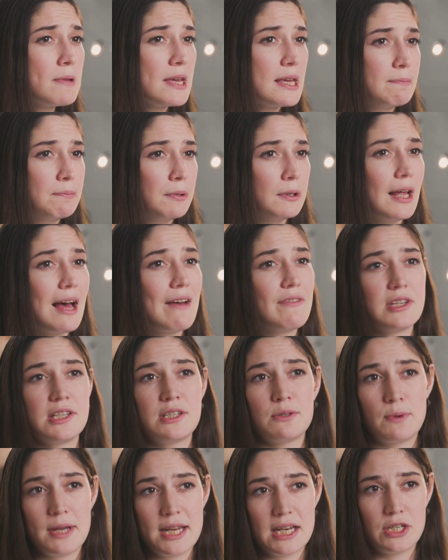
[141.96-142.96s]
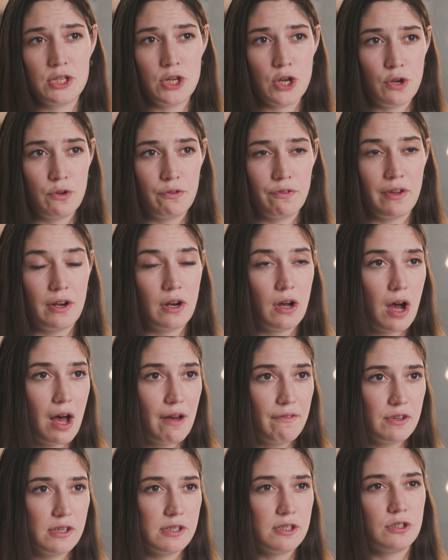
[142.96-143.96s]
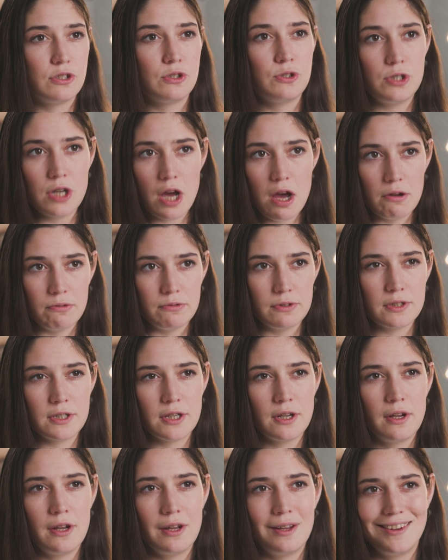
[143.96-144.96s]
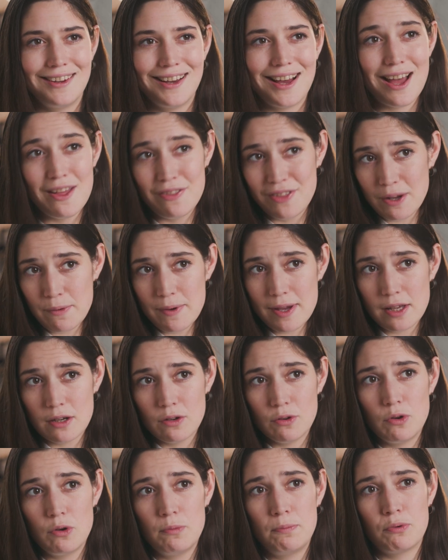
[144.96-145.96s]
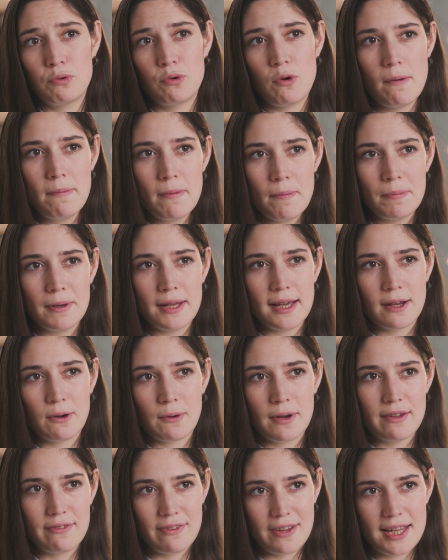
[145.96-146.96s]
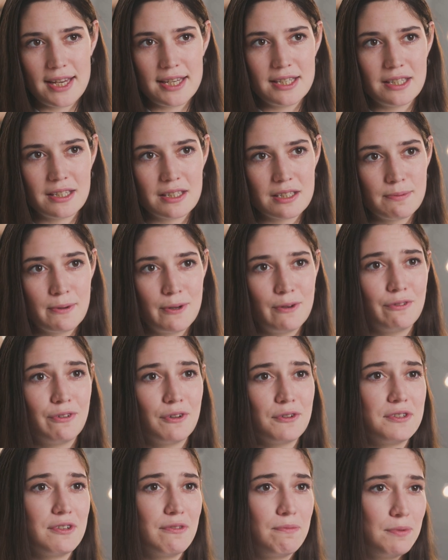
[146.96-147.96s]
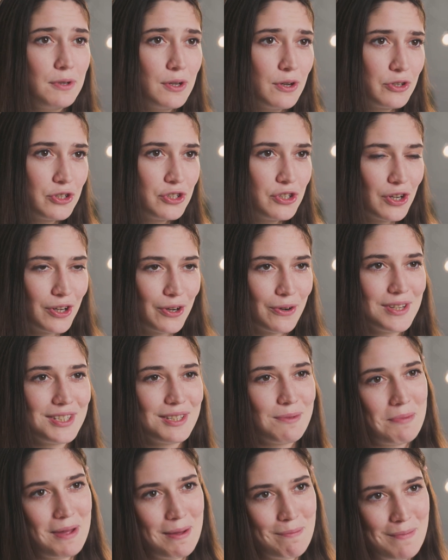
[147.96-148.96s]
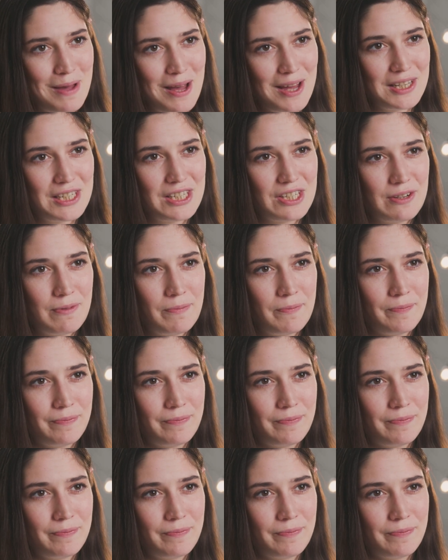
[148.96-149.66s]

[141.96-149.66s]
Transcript: people have a sweet tooth and others don't, I think we could all probably agree that eating spoonfuls of pure sugar is a bit much.